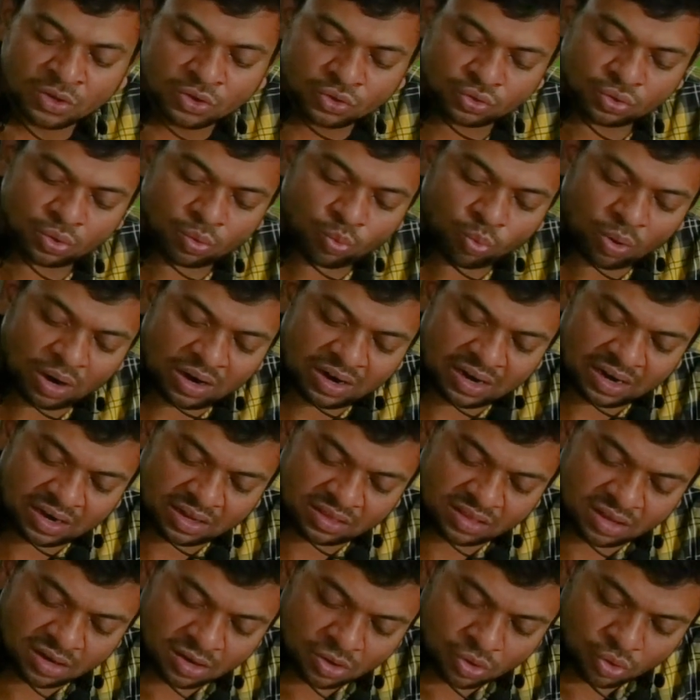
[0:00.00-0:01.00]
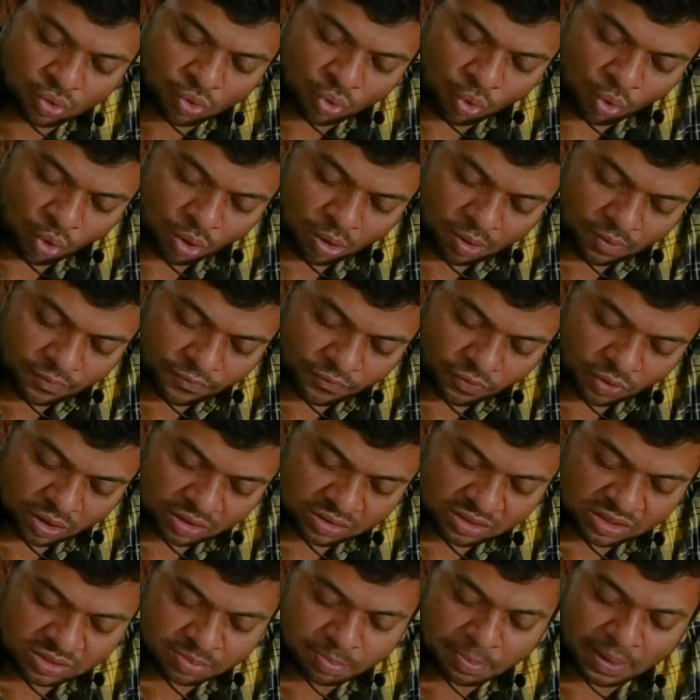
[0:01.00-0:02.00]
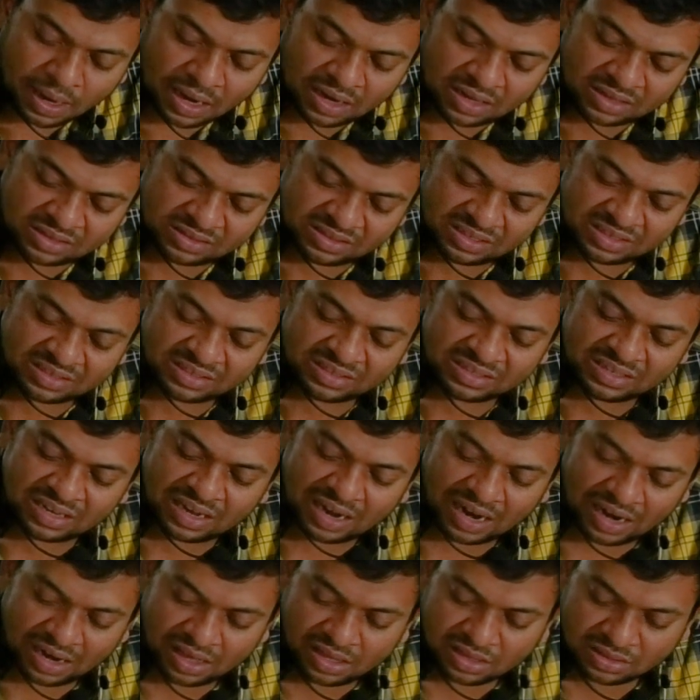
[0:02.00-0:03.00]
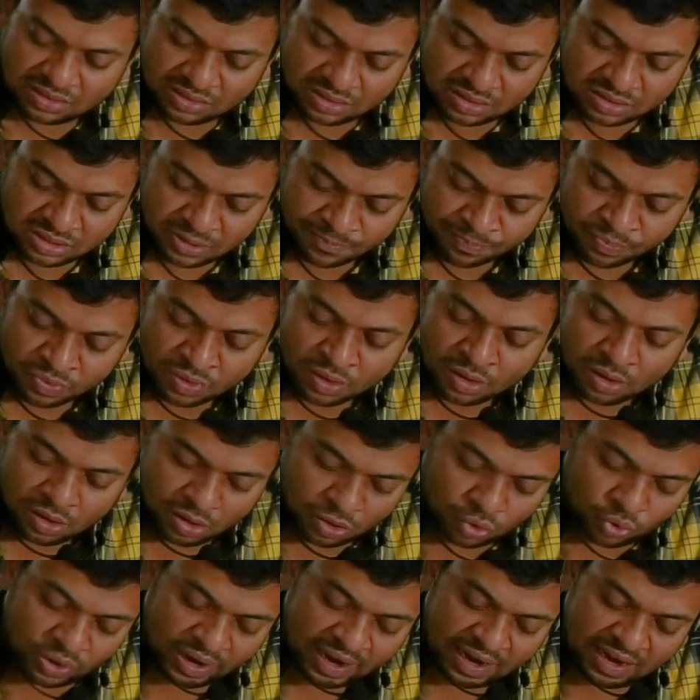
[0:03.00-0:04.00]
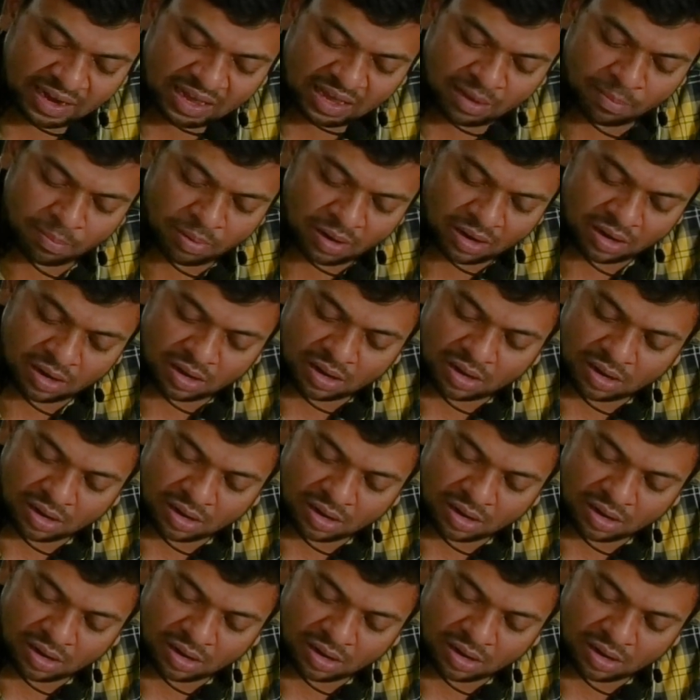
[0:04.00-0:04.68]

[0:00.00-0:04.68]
So one another goal for this Bharat 6G alliance is to enable